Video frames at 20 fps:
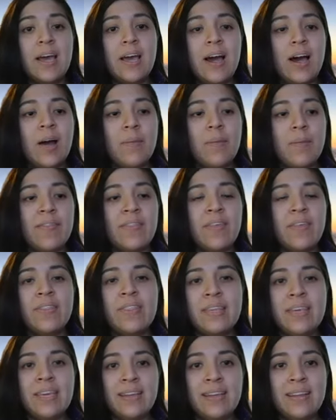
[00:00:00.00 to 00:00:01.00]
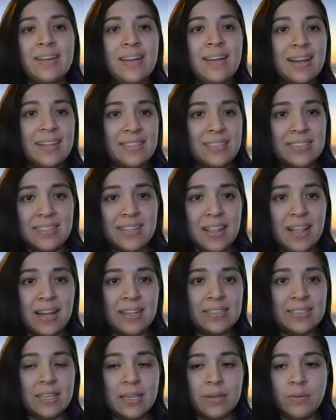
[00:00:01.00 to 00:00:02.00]
And then the next
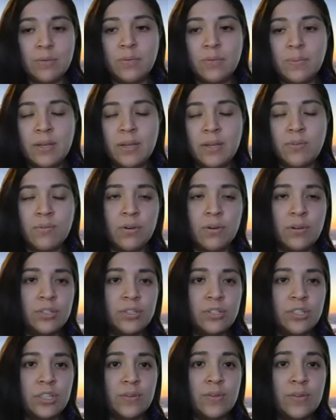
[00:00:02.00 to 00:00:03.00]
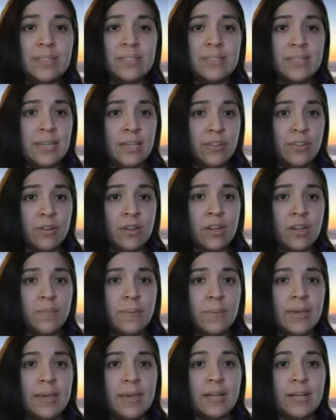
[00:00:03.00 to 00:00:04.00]
class that you would be enrolled into is either going to
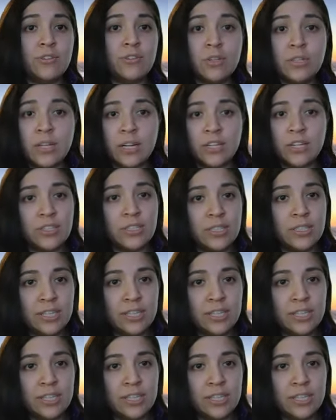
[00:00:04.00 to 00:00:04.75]
be Introduction to